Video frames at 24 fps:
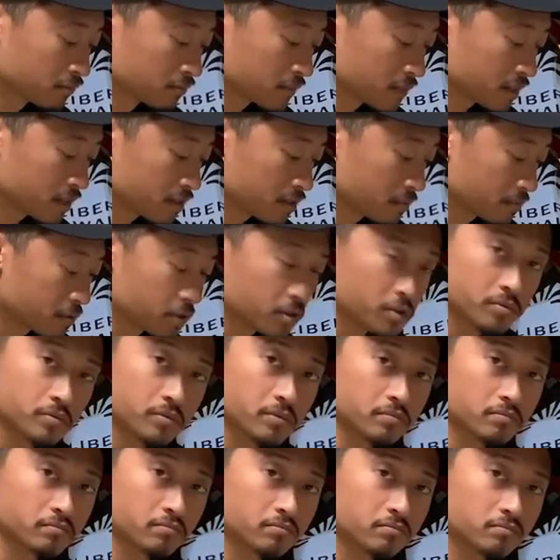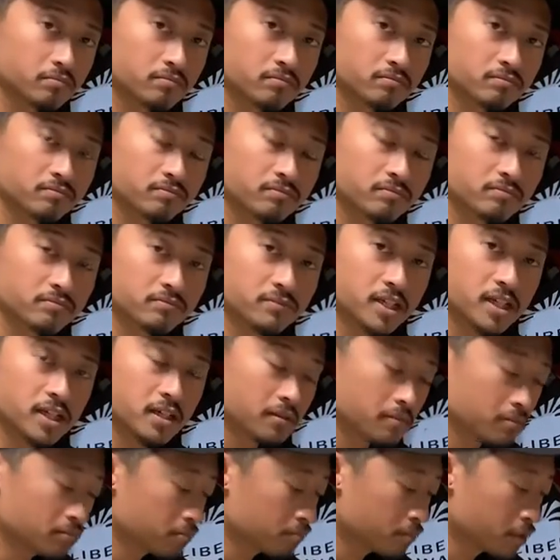suppose we
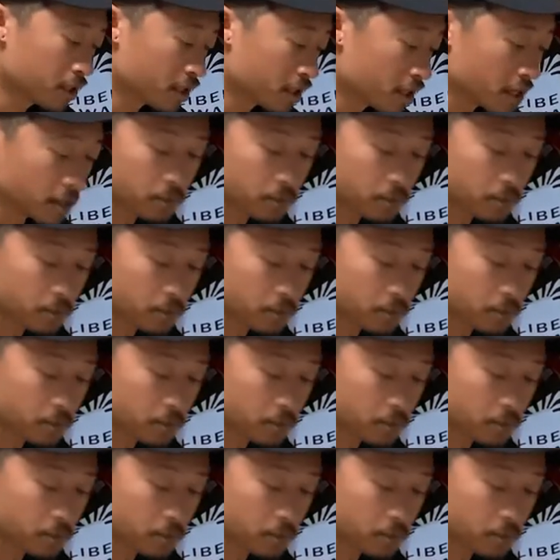put it on,